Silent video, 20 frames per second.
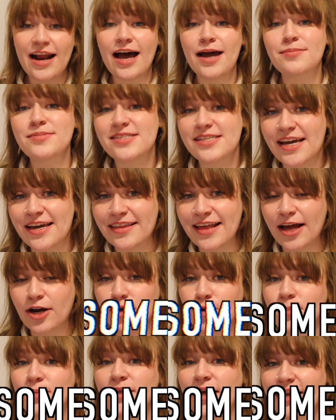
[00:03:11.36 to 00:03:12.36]
I'm saying that
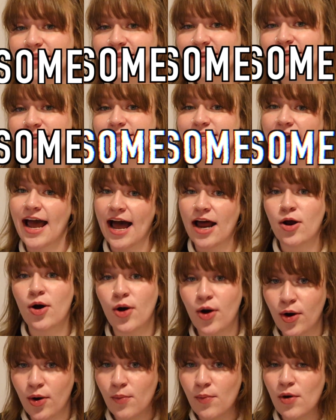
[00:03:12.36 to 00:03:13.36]
who played this at
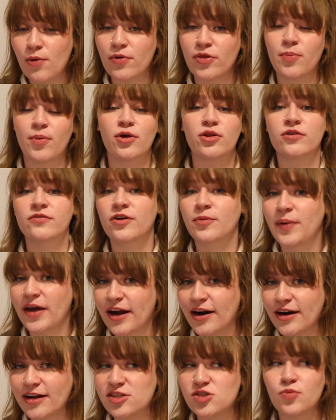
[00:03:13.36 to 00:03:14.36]
home with both of her
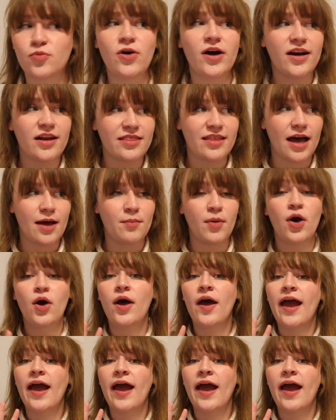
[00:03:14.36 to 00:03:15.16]
parents, one of them